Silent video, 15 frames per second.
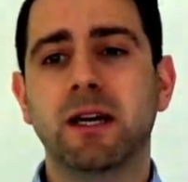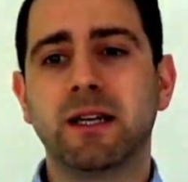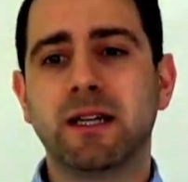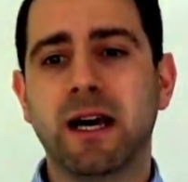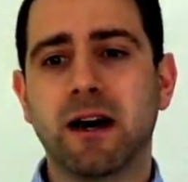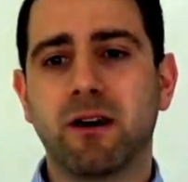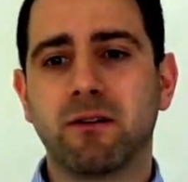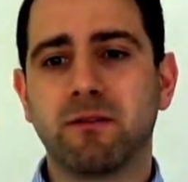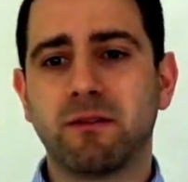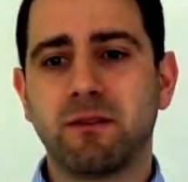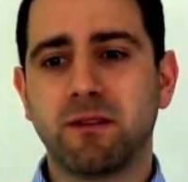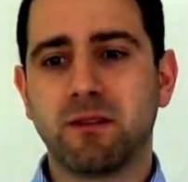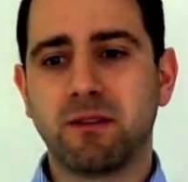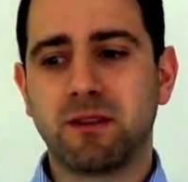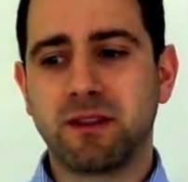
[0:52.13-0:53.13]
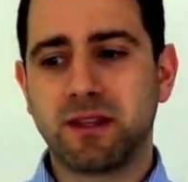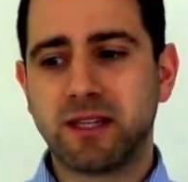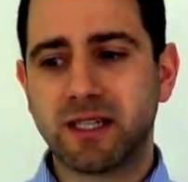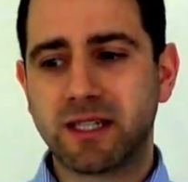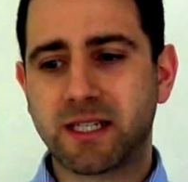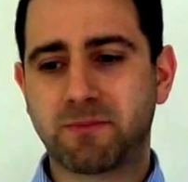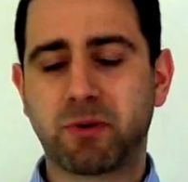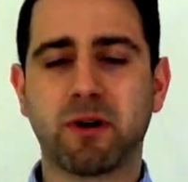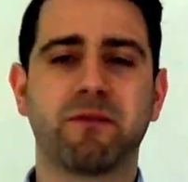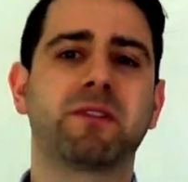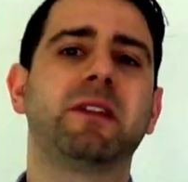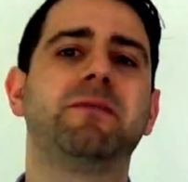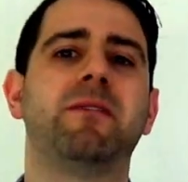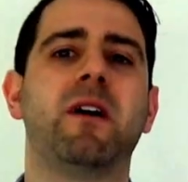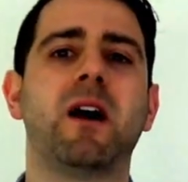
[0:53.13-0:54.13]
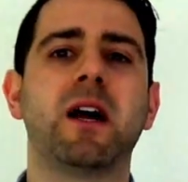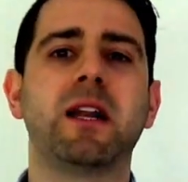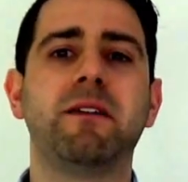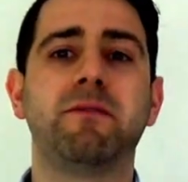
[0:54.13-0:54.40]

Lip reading: Now, this is perfectly fine